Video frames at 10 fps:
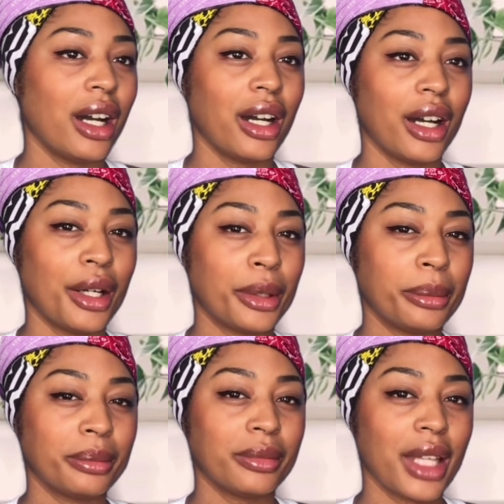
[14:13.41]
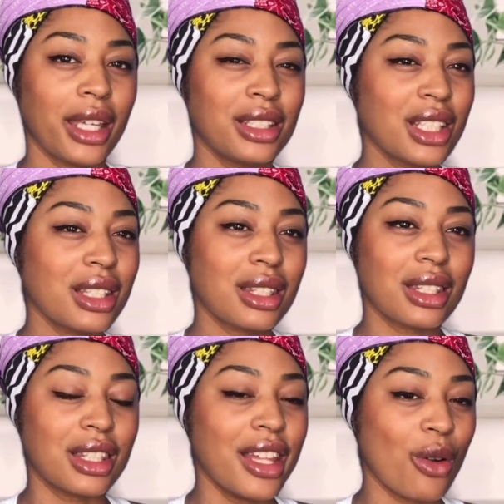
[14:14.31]
And just
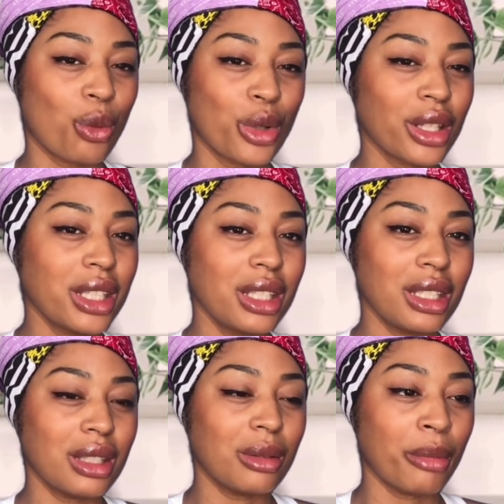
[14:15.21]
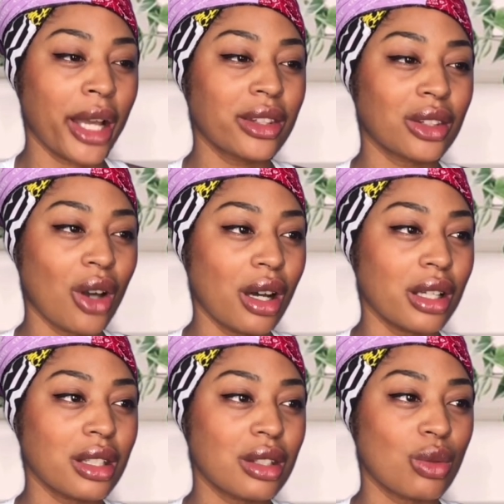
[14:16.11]
really, my
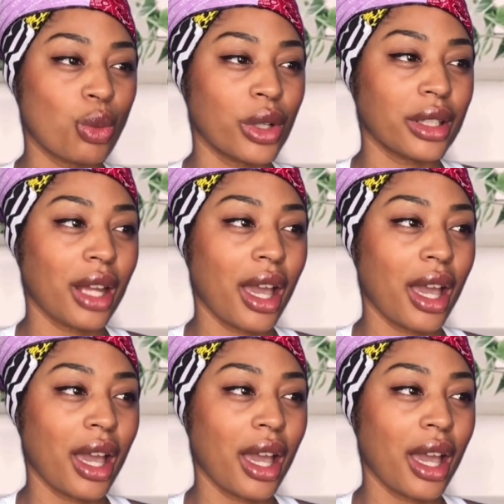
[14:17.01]
thoughts were